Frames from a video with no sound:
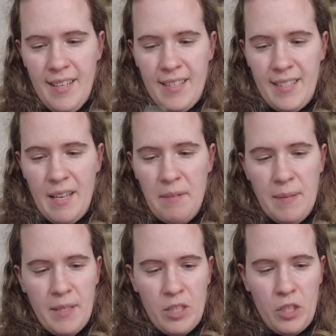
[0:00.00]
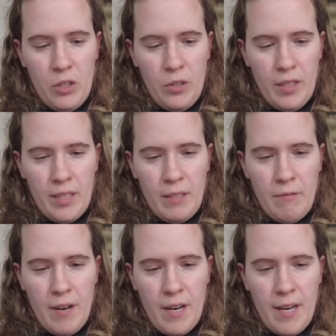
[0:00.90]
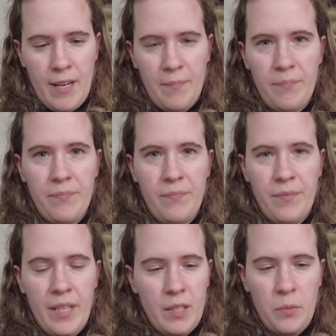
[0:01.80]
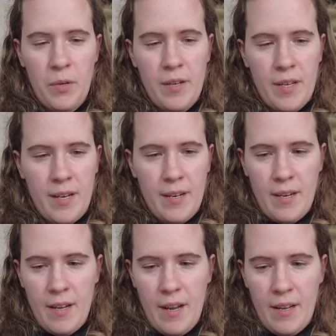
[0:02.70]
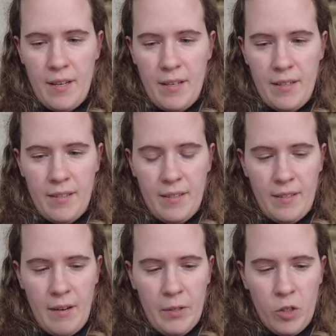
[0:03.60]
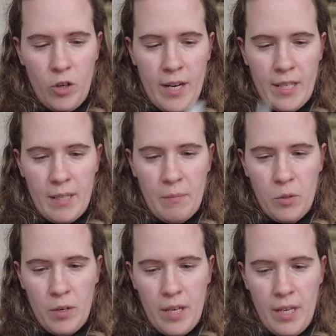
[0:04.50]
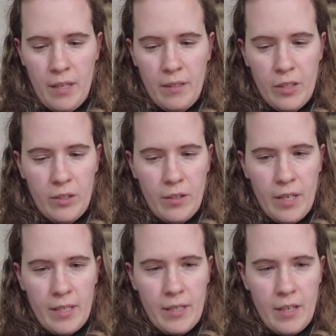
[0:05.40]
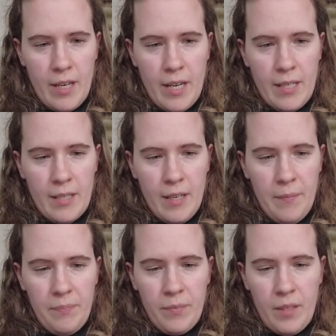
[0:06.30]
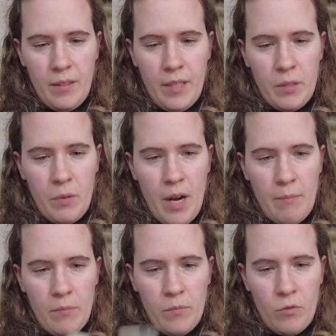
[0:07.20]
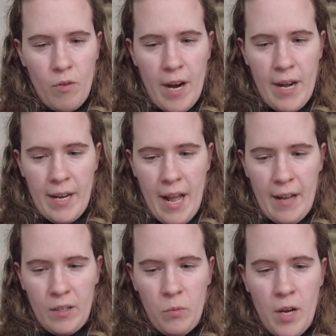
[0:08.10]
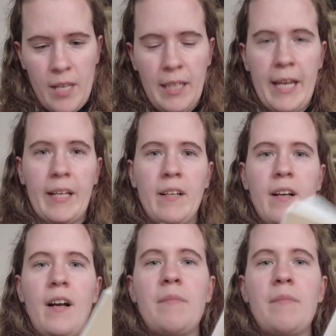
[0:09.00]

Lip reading: Sometimes it's to-do list. It's very, this one, I was creating some sort of English learning series. This one I'm writing act 1. Like, I'm